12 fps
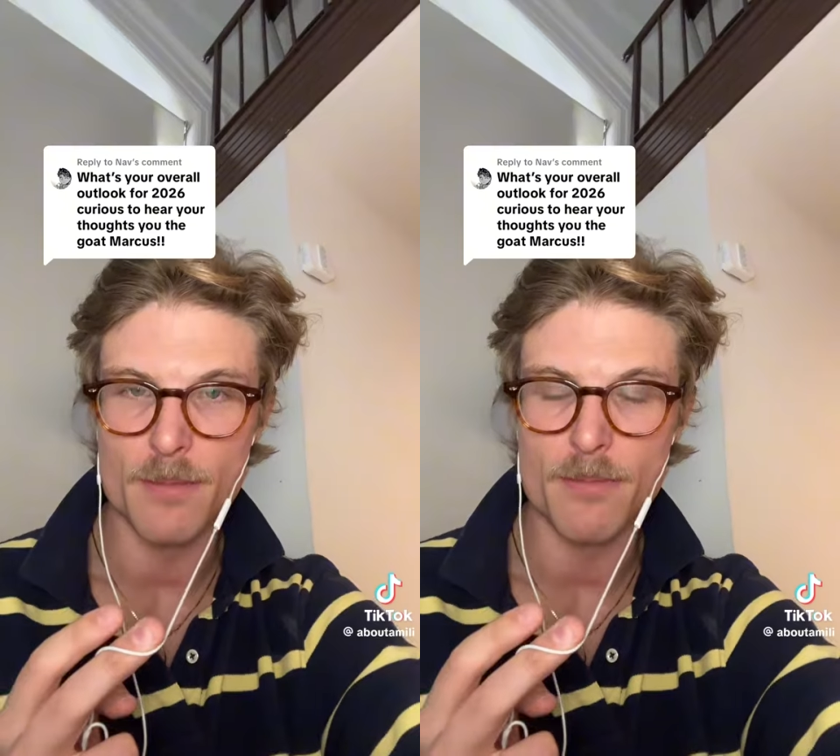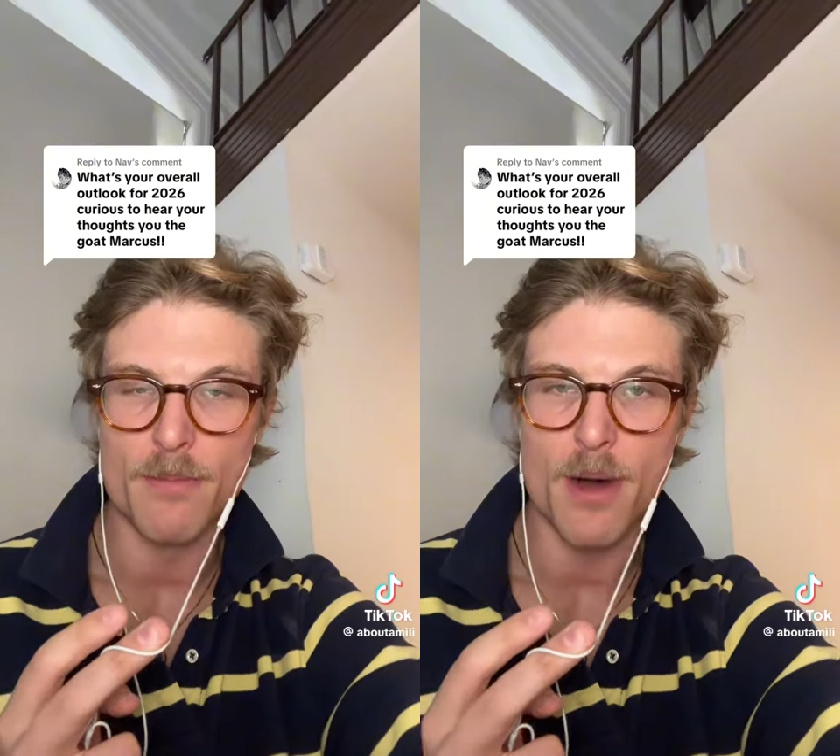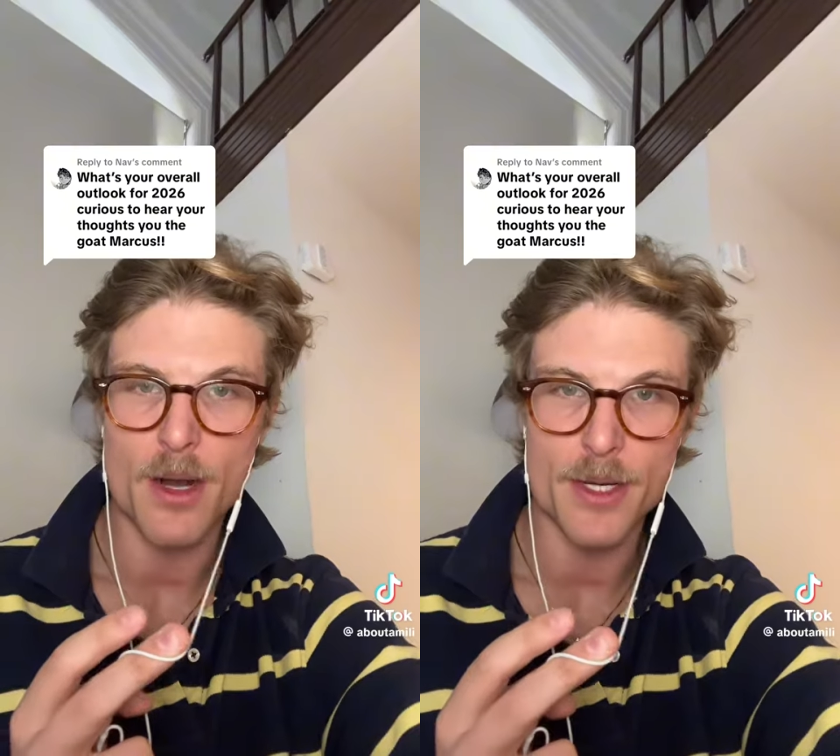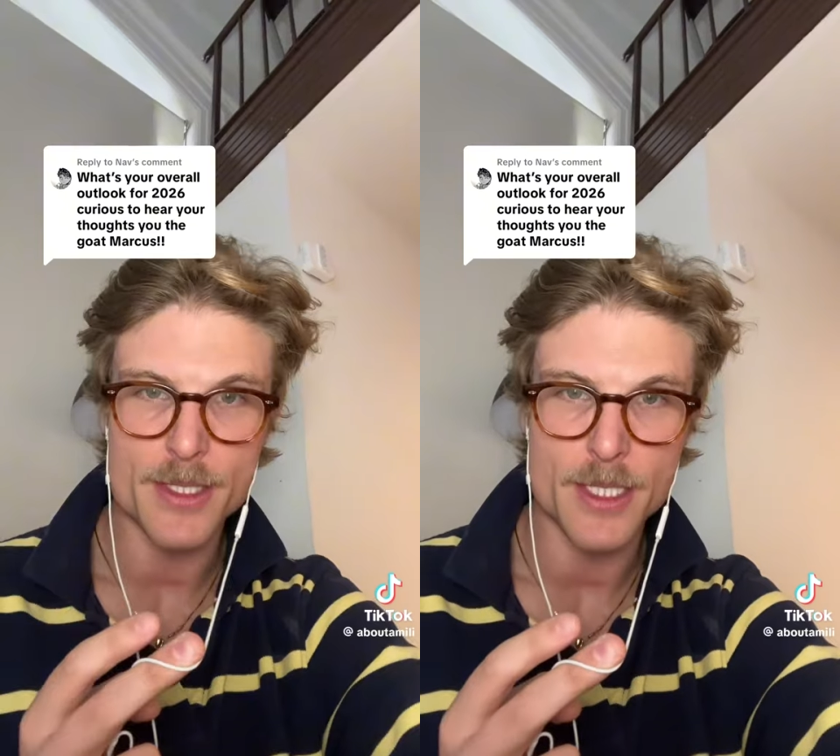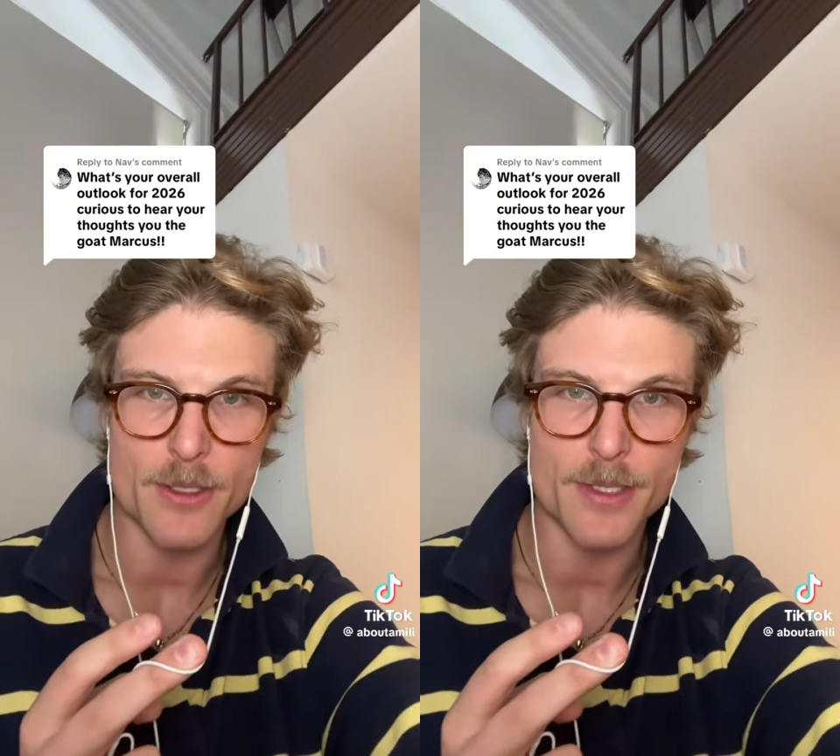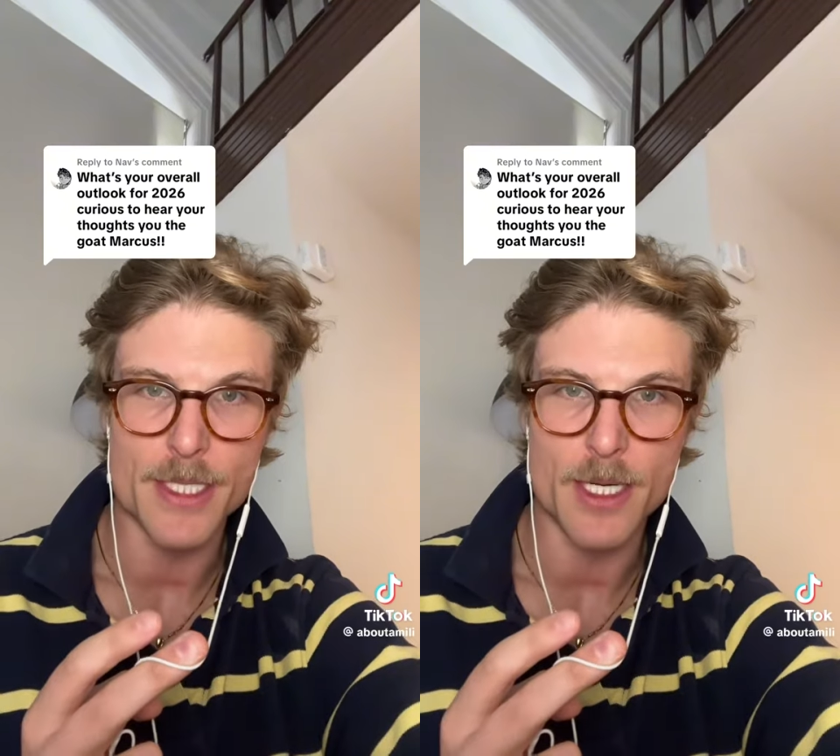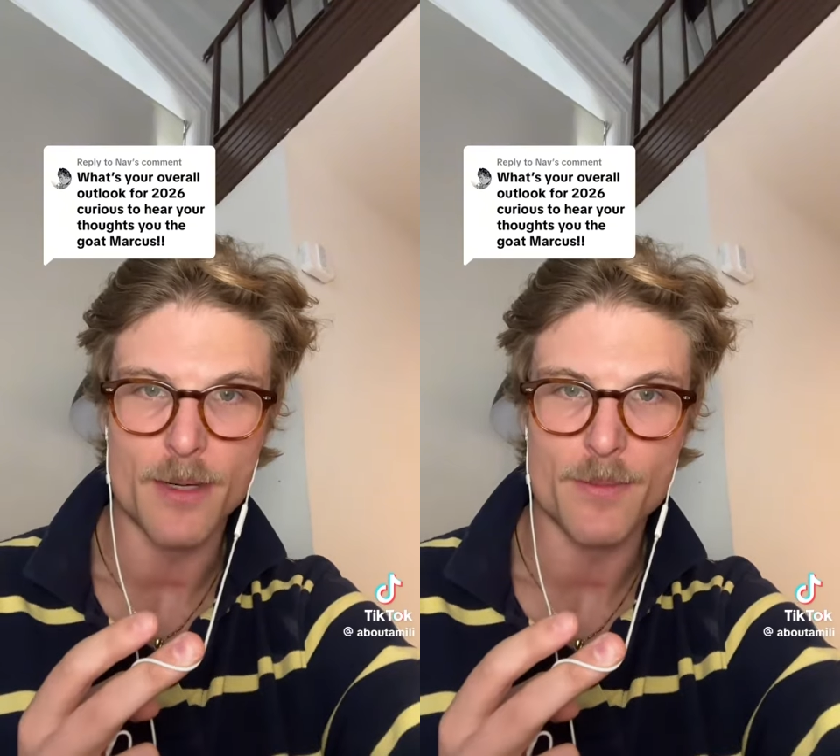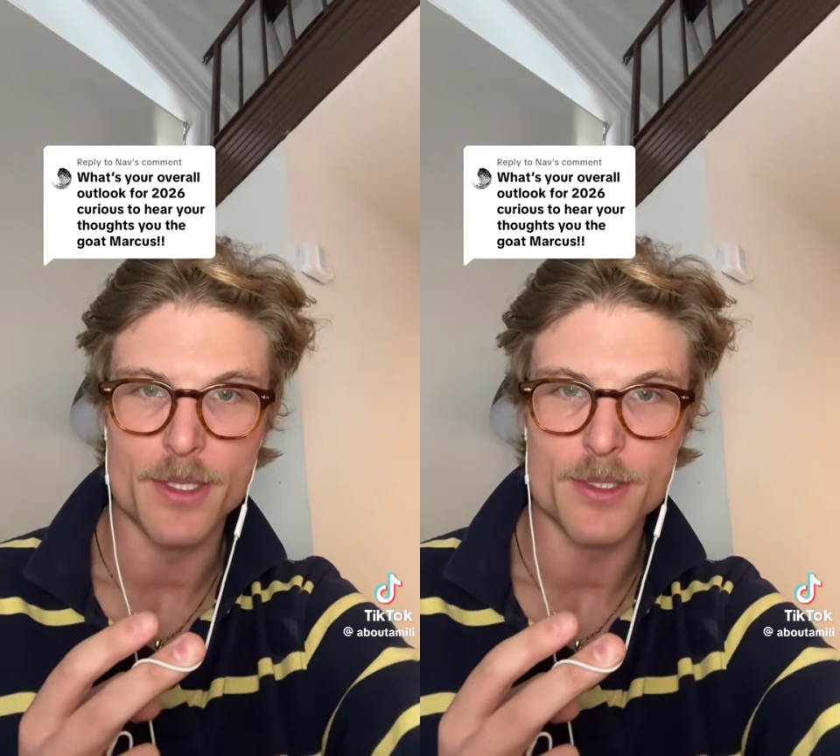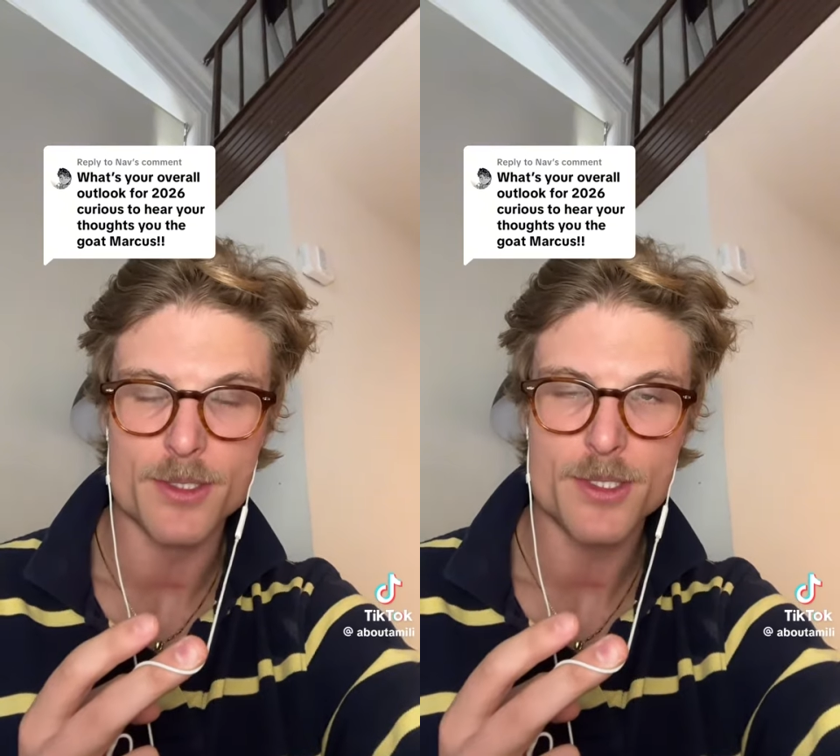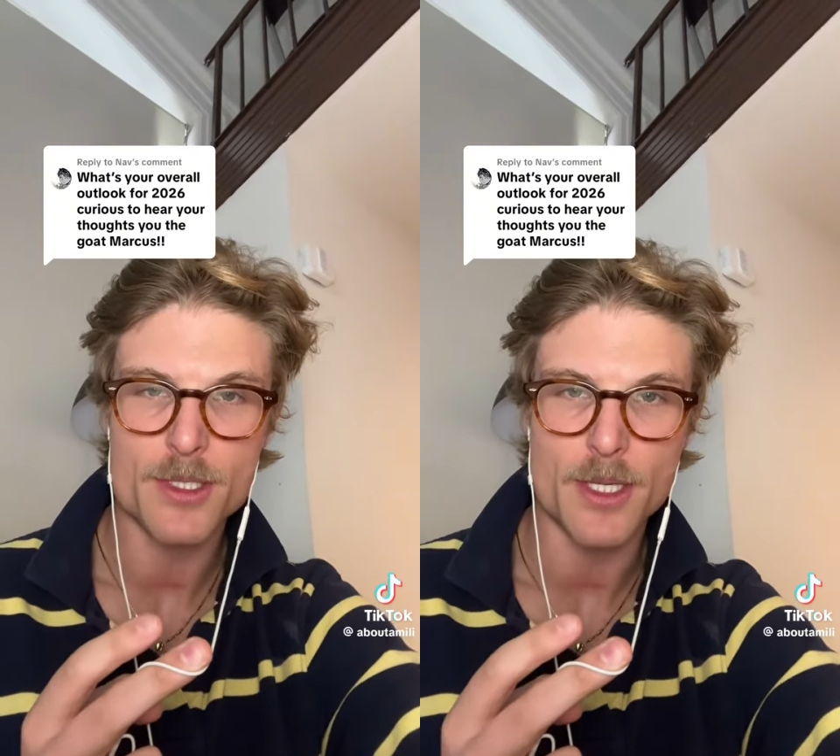monetary dominance